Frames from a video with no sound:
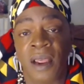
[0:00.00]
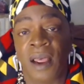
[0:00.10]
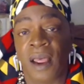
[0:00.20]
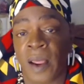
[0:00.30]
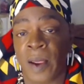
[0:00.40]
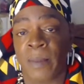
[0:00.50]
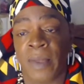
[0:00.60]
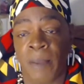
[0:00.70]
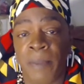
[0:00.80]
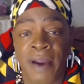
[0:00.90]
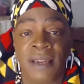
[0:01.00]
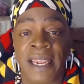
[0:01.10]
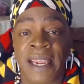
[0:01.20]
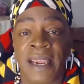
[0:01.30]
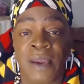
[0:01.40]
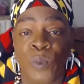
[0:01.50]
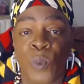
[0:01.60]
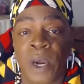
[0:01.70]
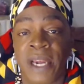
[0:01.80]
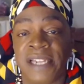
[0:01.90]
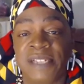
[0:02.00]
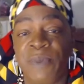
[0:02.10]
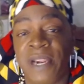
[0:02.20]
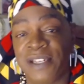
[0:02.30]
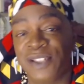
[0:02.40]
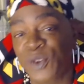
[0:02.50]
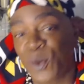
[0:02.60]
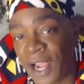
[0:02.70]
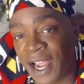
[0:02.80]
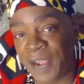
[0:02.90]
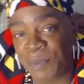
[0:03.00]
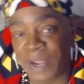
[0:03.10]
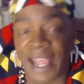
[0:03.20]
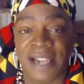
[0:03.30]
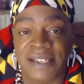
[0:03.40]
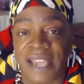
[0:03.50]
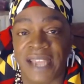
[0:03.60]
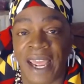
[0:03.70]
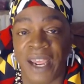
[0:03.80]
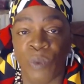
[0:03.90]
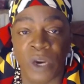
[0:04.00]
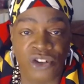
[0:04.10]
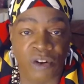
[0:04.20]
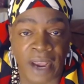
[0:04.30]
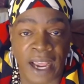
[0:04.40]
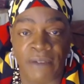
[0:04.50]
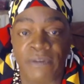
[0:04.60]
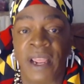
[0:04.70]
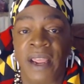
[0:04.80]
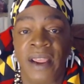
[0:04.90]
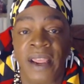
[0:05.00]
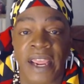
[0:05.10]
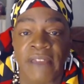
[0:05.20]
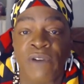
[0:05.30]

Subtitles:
apparently in what is being described as a witchcraft-induced